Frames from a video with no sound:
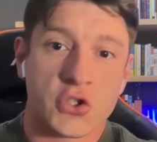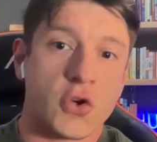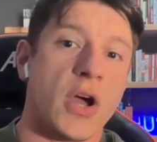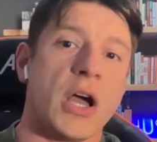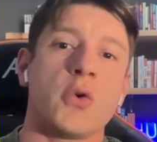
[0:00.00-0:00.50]

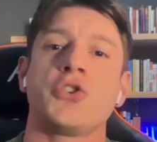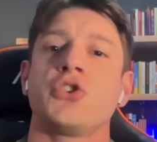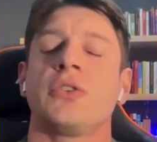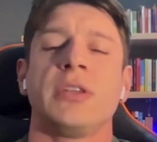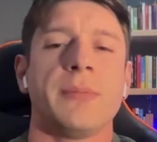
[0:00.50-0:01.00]
So how would
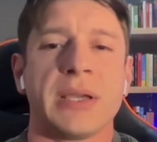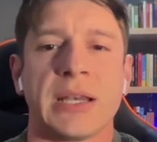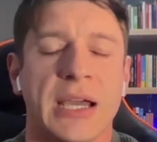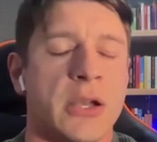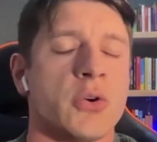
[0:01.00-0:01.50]
you
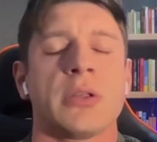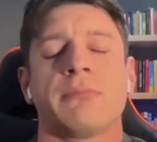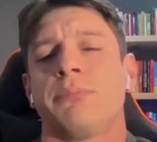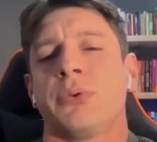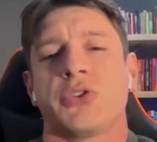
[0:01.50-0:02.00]
typically, I don't want to
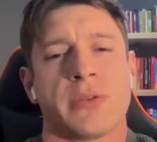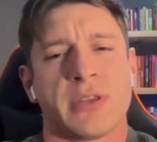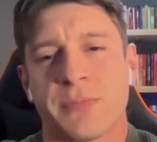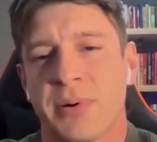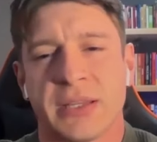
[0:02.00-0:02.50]
put you on
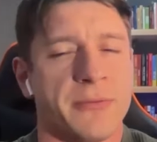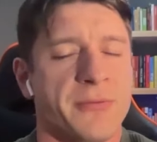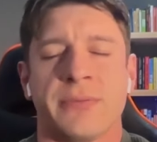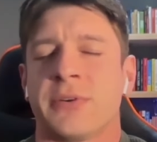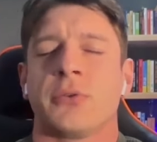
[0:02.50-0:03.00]
the spot and
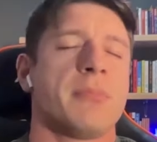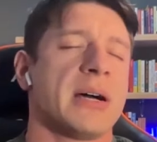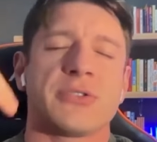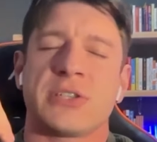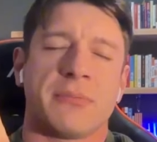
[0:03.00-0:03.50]
feel free to
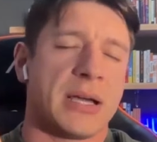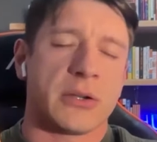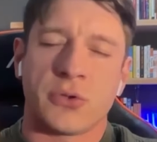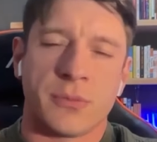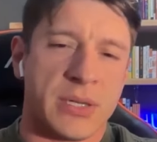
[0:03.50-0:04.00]
bounce it
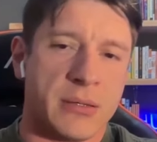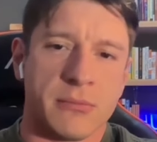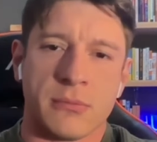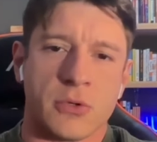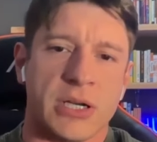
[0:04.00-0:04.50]
back to me
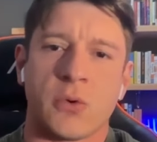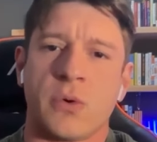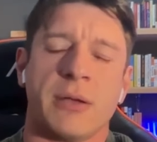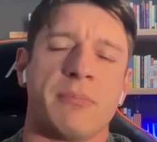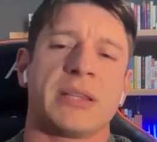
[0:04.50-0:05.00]
right
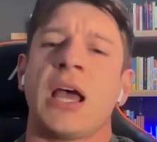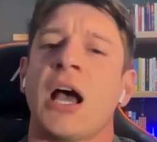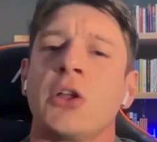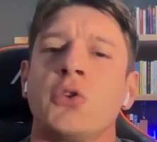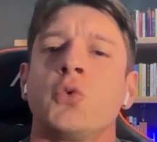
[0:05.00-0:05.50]
away, but
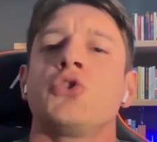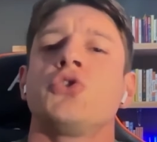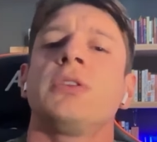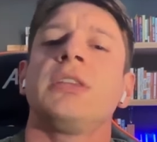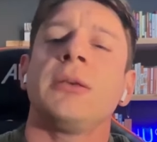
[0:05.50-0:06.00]
how would
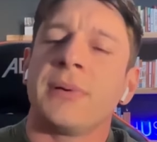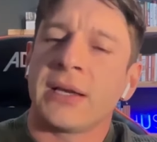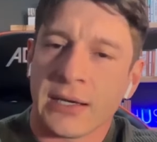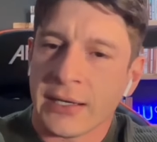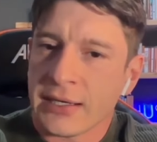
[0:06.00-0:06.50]
you
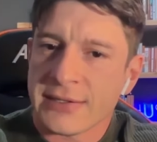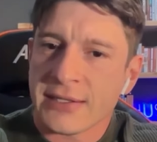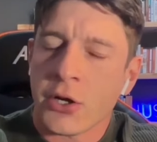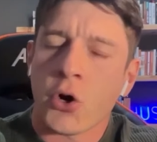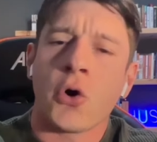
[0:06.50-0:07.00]
typically, let's
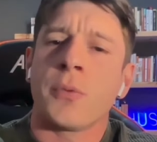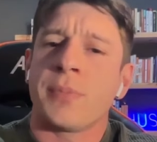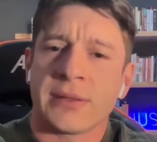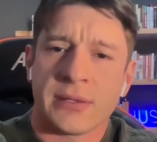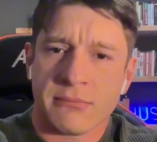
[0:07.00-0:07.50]
say,
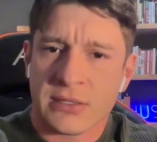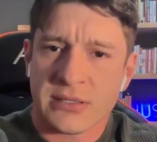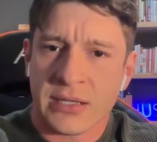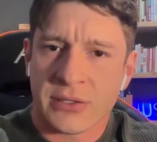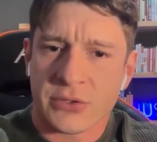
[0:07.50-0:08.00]
open a
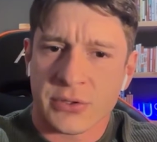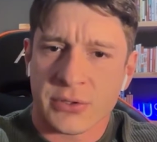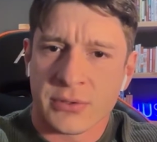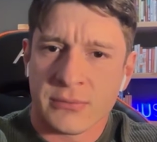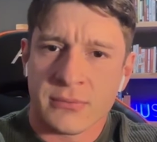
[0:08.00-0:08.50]
sales call?